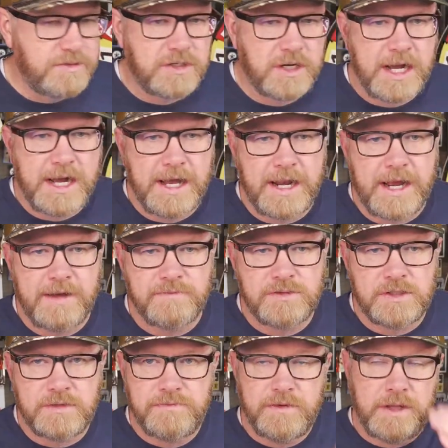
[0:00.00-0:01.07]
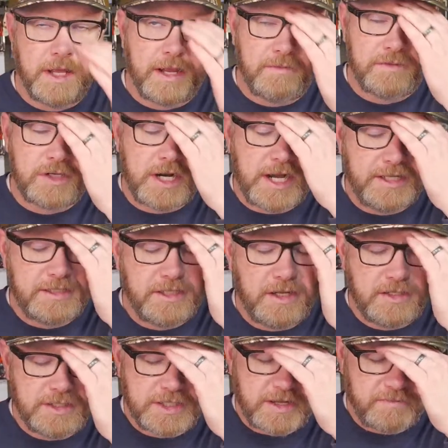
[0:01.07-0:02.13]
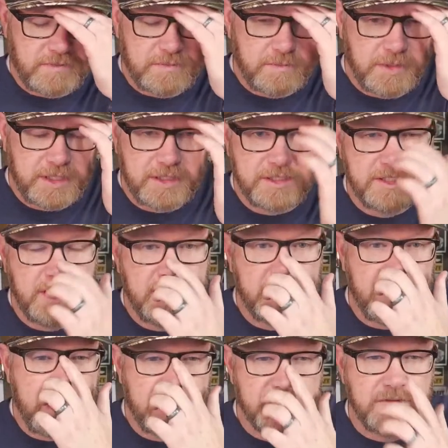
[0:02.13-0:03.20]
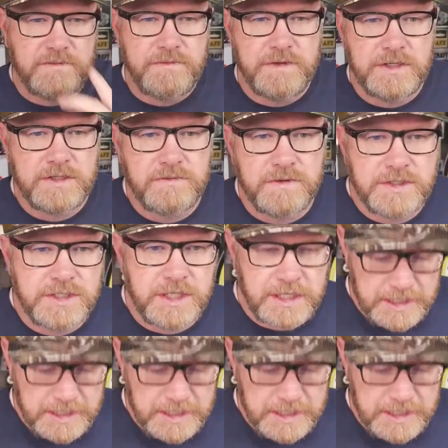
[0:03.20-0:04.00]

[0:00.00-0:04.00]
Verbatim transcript: tried. I've, I feel like I've tried tons of them, but the 10,000 fish fishing